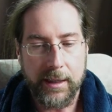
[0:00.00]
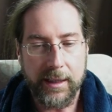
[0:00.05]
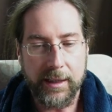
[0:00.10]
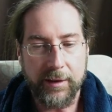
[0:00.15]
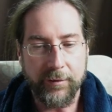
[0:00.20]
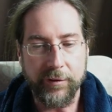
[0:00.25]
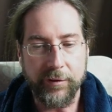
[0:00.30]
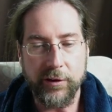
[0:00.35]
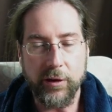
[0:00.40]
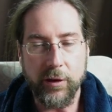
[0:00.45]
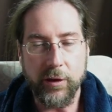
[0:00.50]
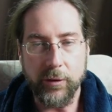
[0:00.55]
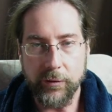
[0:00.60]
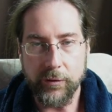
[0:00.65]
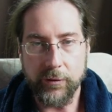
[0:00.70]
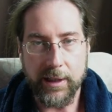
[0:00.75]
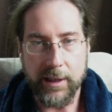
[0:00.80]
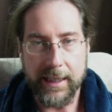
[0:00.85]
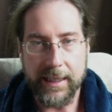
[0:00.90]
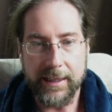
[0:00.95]
If you don't
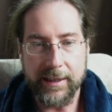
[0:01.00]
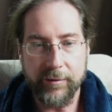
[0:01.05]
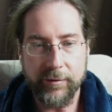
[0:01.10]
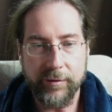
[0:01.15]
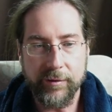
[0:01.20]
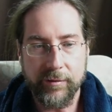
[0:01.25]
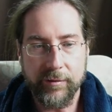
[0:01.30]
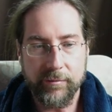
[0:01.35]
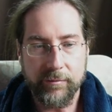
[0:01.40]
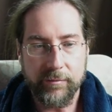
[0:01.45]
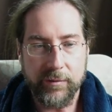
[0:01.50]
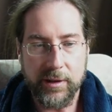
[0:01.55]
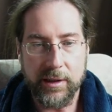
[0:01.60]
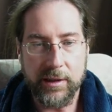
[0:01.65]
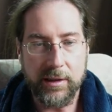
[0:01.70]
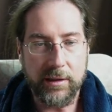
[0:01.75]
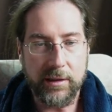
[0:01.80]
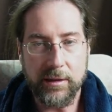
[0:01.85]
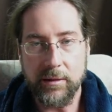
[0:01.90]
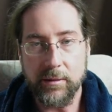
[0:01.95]
drive
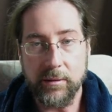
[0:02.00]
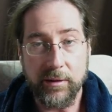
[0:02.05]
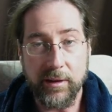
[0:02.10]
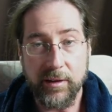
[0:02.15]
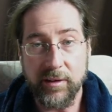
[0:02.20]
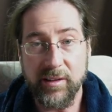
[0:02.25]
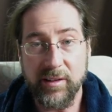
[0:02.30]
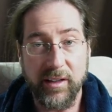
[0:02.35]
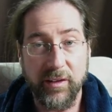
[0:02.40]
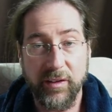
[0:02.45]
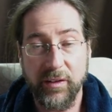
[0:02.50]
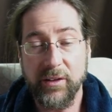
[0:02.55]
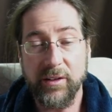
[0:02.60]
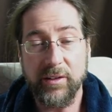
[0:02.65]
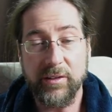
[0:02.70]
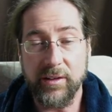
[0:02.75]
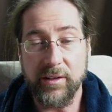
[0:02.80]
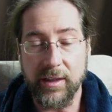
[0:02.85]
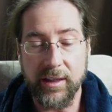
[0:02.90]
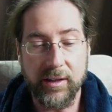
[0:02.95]
till, let's say,
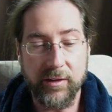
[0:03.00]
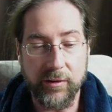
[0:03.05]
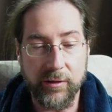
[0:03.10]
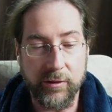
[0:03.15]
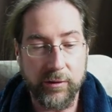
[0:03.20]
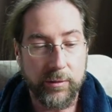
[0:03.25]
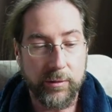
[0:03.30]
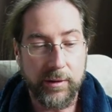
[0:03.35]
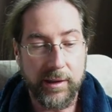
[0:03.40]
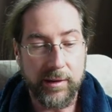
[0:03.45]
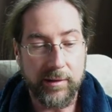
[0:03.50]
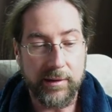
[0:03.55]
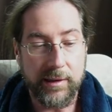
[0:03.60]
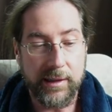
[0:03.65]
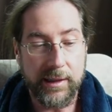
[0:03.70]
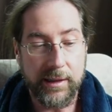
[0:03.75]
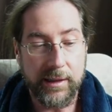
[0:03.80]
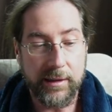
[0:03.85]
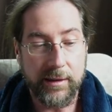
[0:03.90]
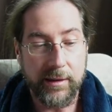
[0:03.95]
Thursday, so two days
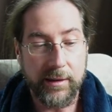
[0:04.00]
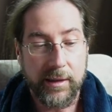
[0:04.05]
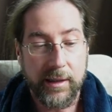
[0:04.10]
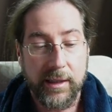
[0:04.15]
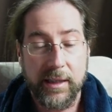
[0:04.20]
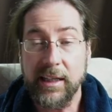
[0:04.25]
later,